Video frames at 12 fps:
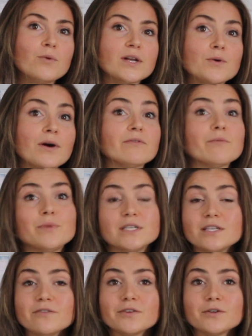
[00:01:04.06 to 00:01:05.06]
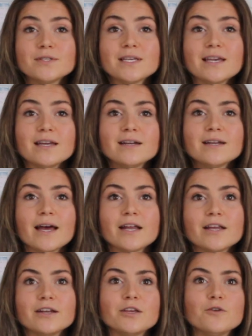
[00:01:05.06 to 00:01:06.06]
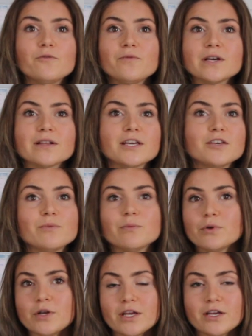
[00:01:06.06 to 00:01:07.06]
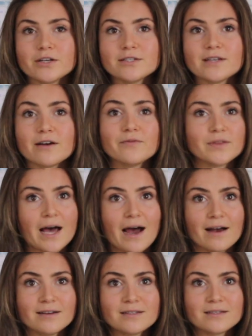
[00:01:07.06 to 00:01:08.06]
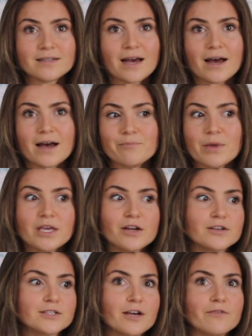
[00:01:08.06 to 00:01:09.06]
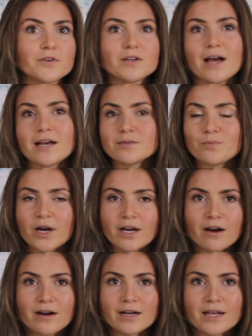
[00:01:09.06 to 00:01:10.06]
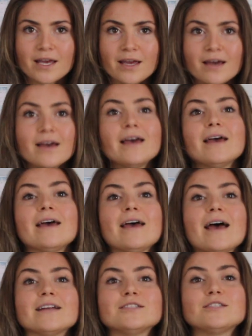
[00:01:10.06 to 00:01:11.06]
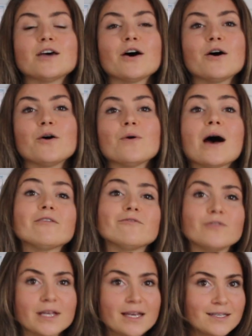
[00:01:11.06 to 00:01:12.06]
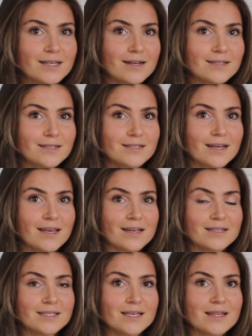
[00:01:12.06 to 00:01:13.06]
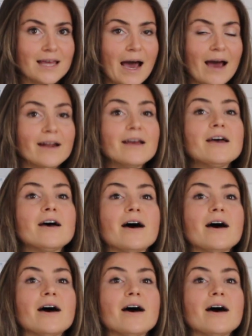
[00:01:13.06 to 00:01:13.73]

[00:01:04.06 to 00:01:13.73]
when you have a busy routine and you feel like you've been putting yourself last, making yourself your last priority. And so really excited to dig into that.